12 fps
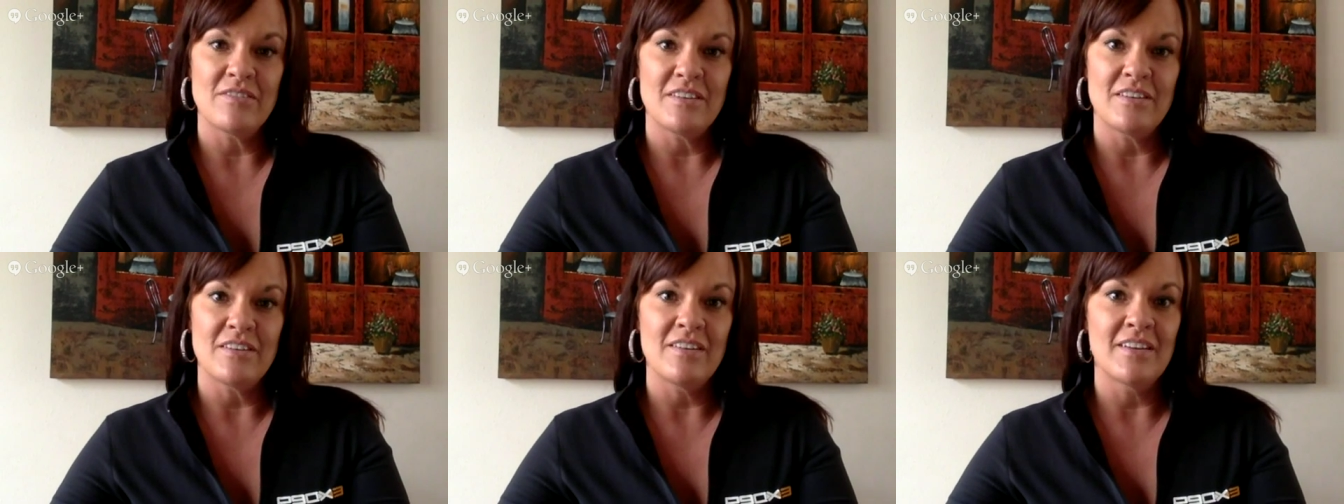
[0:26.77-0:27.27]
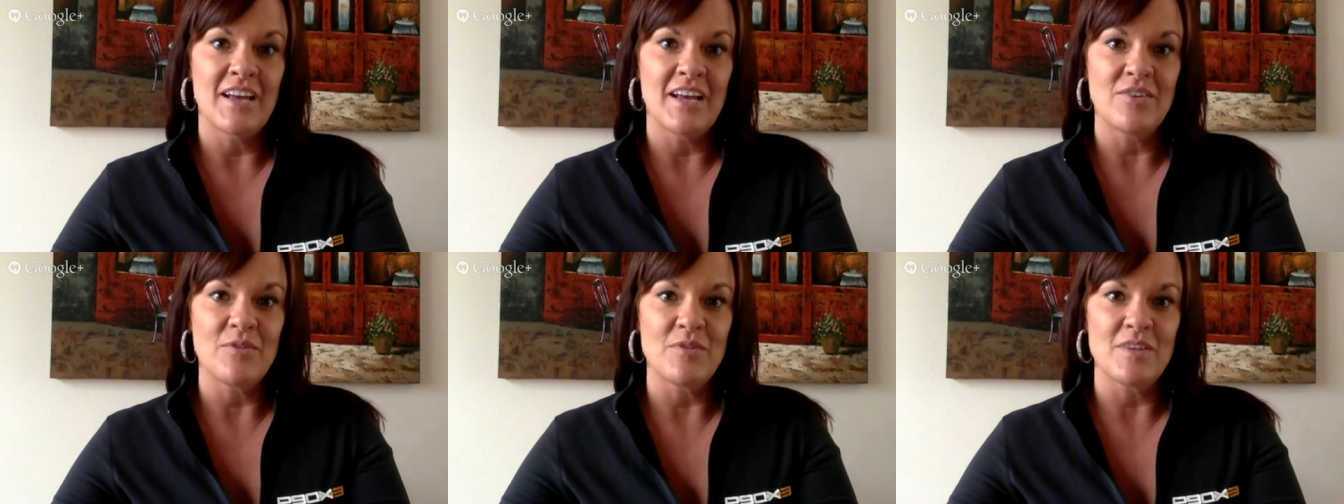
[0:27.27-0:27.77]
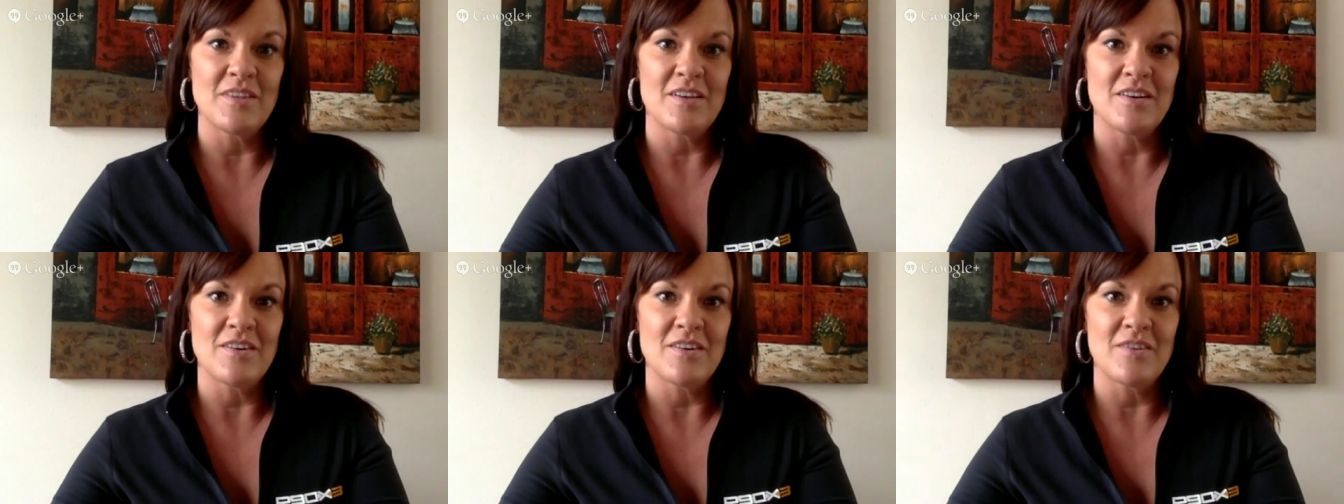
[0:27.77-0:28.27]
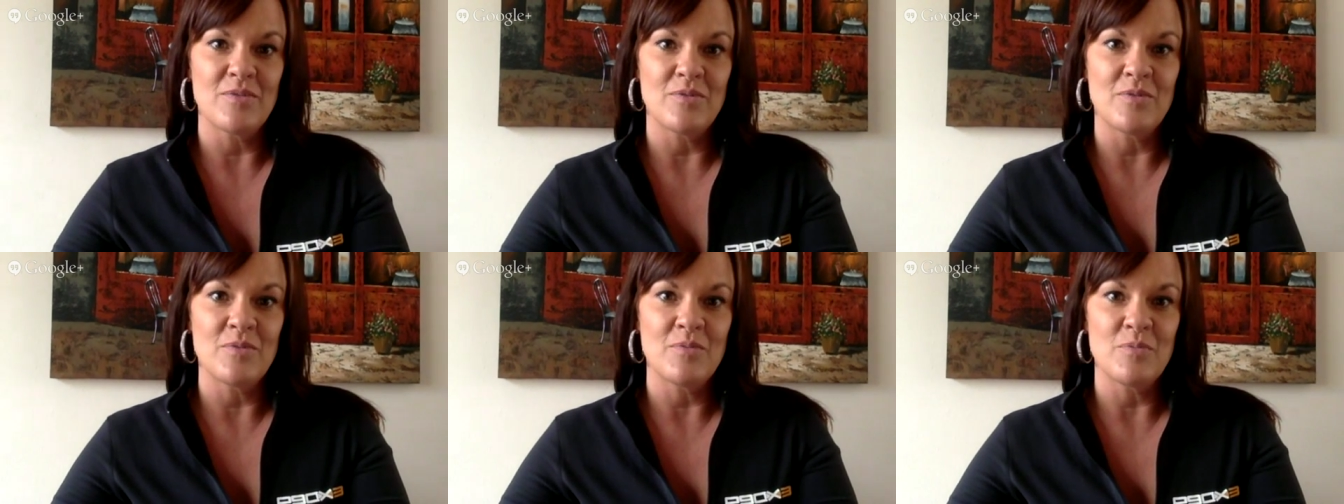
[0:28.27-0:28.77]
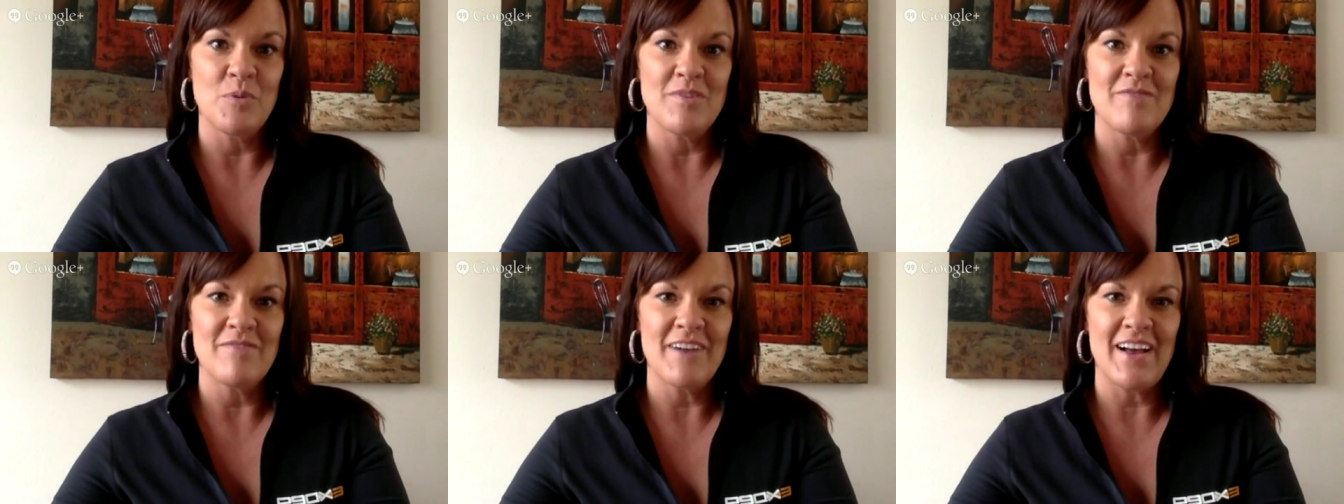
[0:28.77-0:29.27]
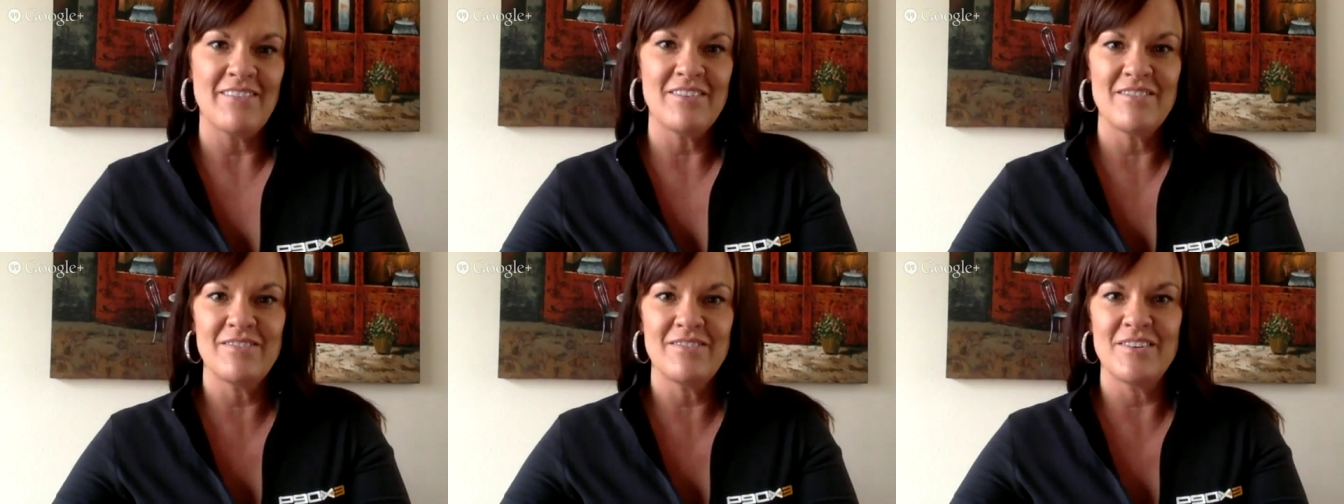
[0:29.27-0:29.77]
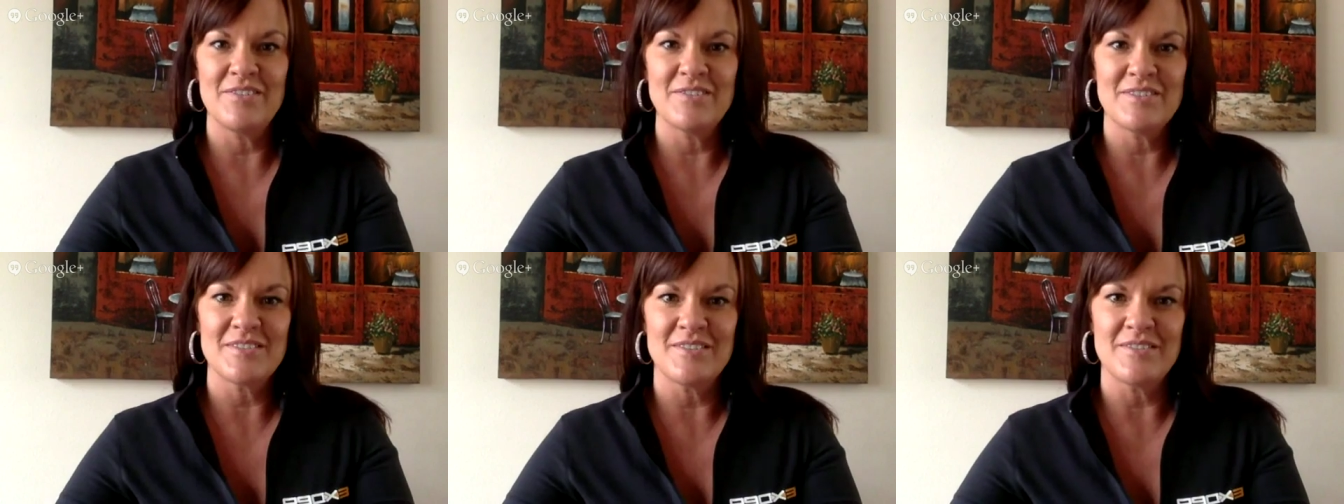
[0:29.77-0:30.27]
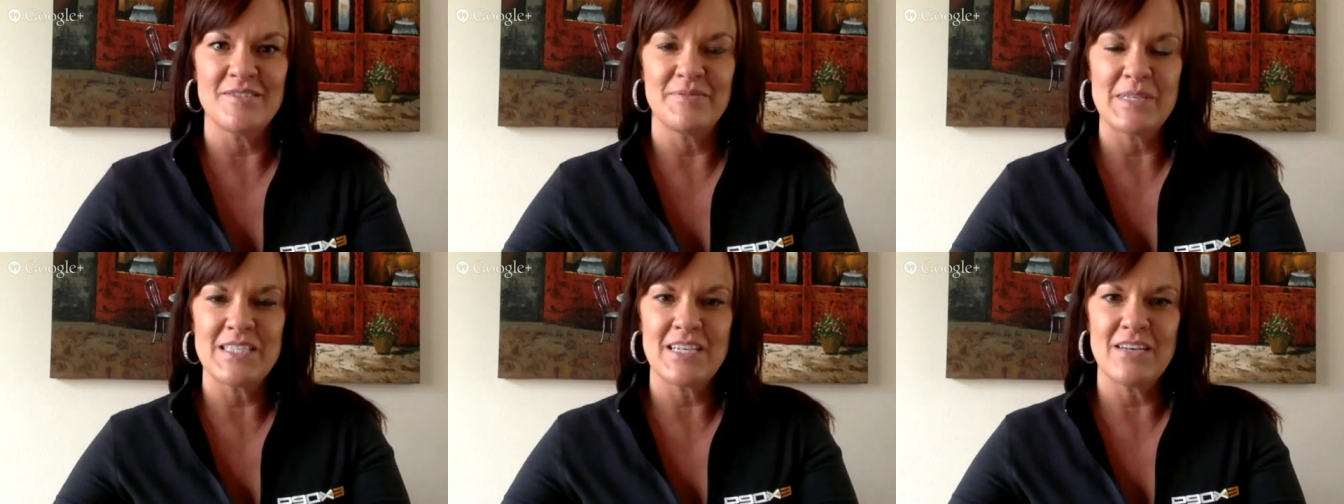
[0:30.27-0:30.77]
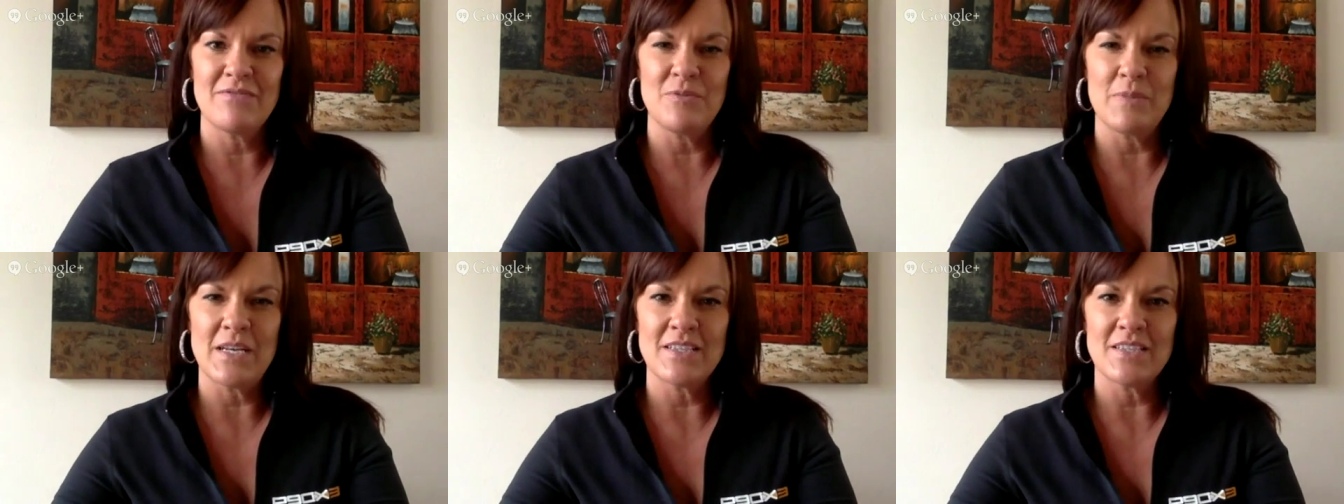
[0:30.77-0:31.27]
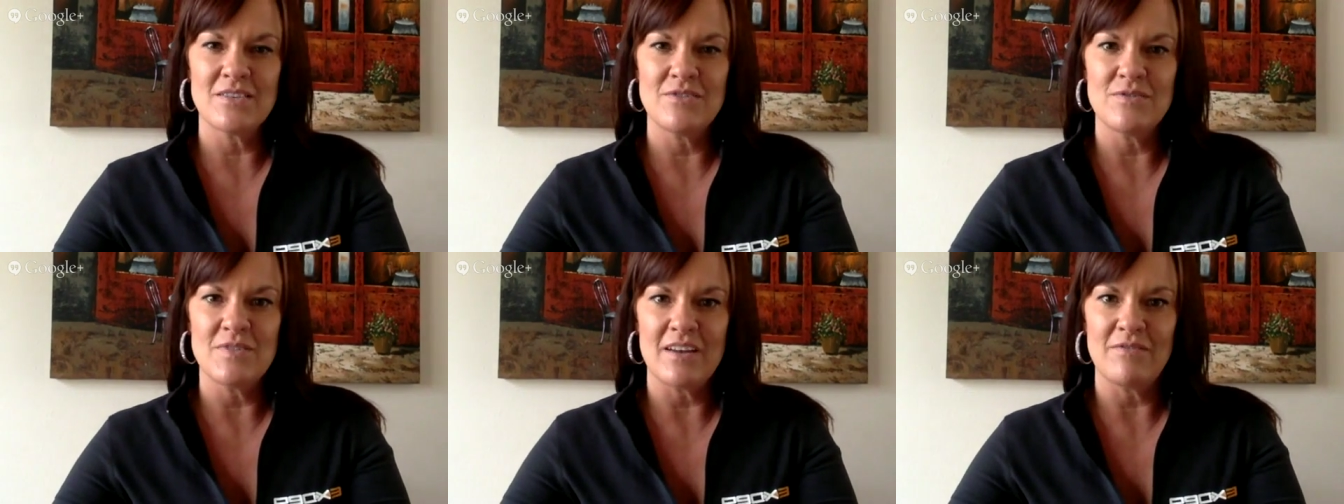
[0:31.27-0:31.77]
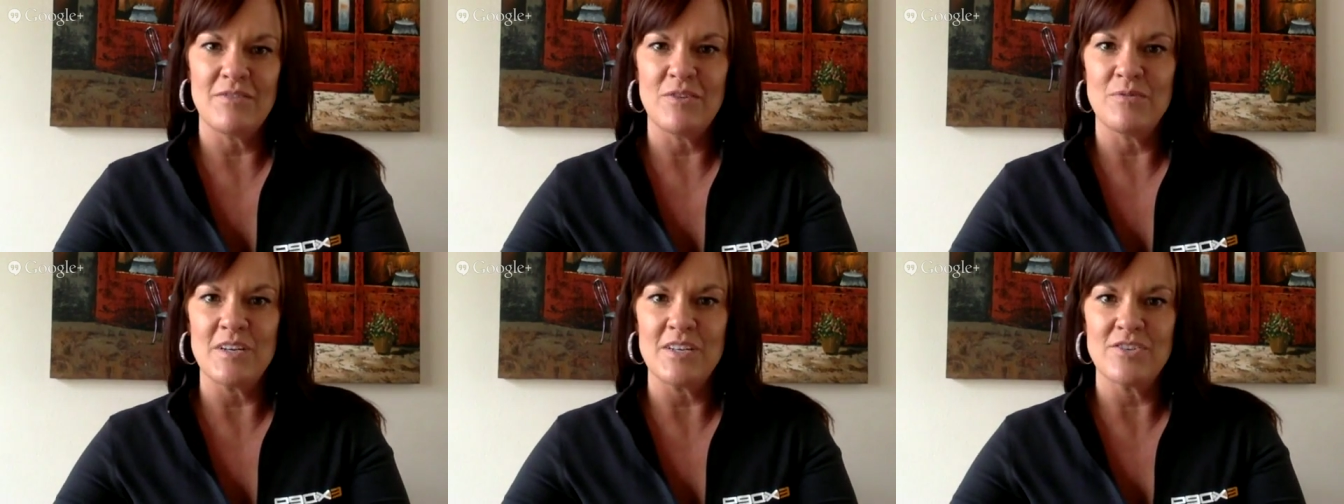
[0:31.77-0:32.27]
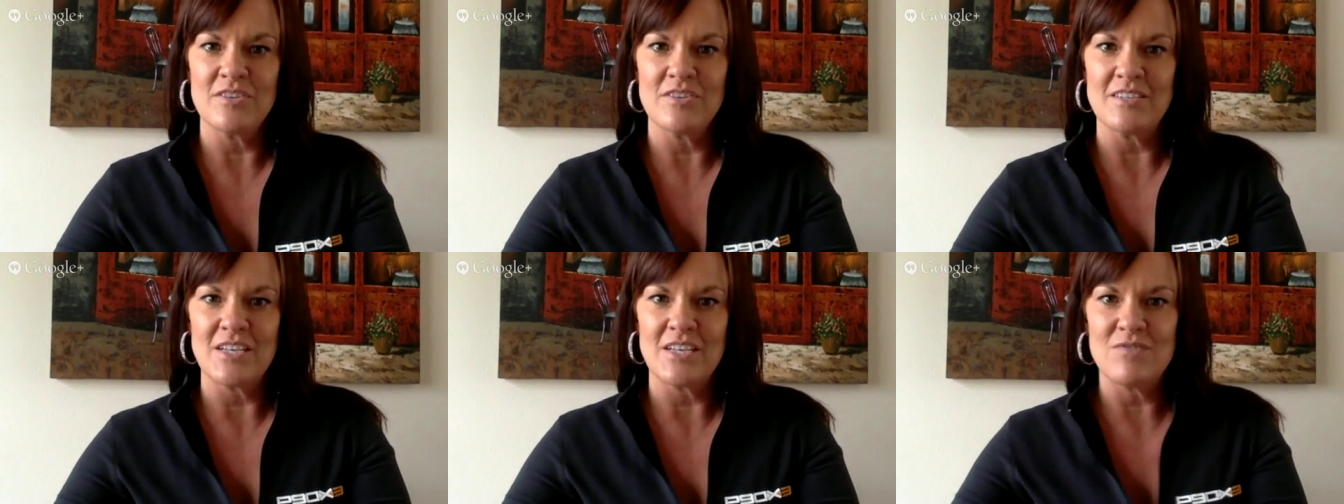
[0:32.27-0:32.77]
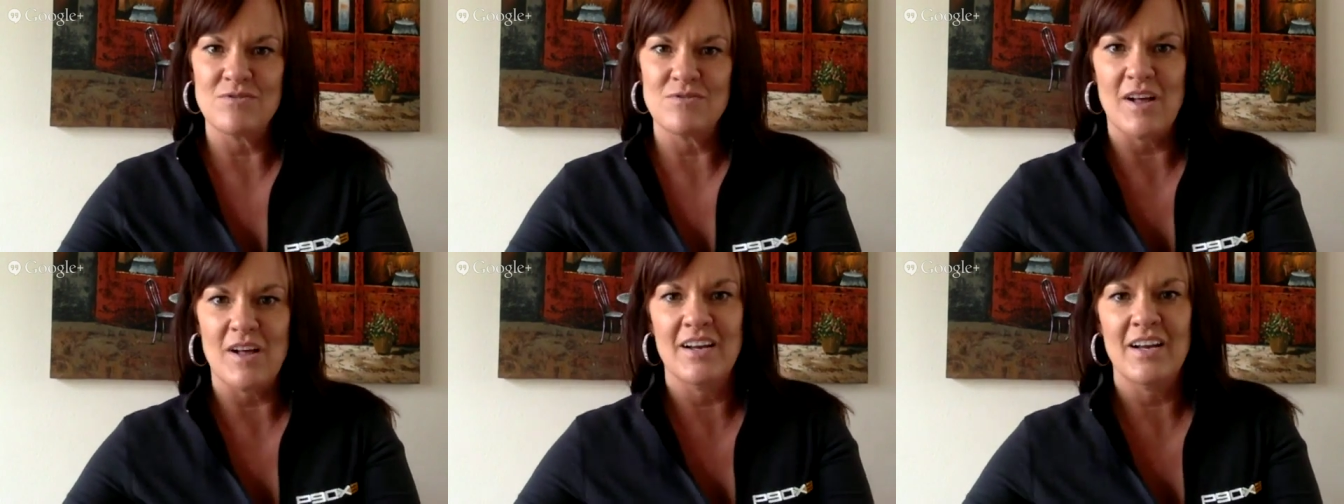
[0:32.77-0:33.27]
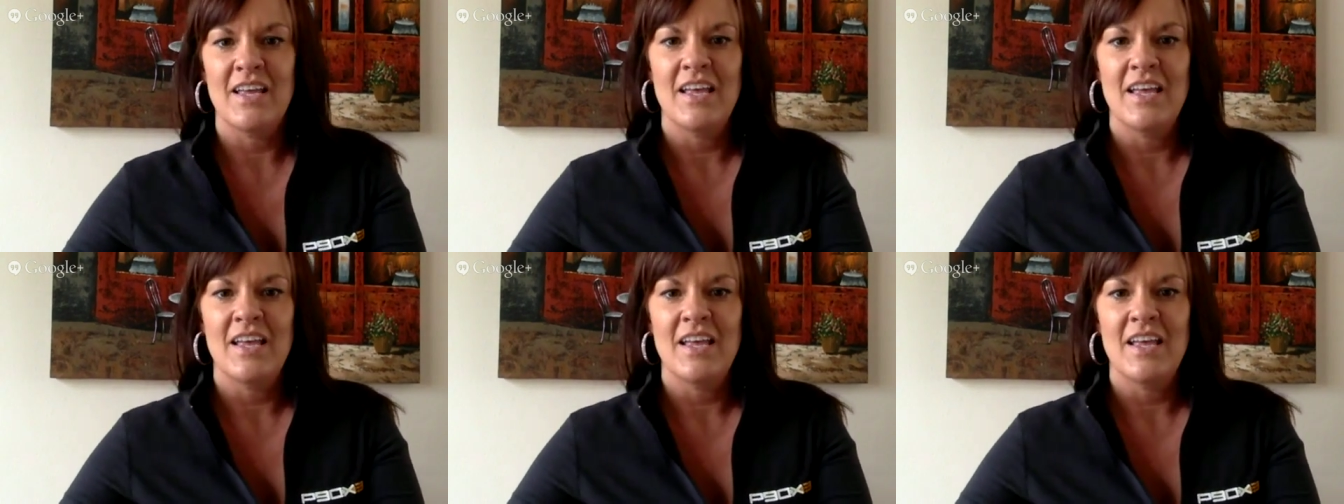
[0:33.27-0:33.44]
and I know that there's more than 5 of you, so please take a few minutes and do that if you would. It shouldn't take you too long.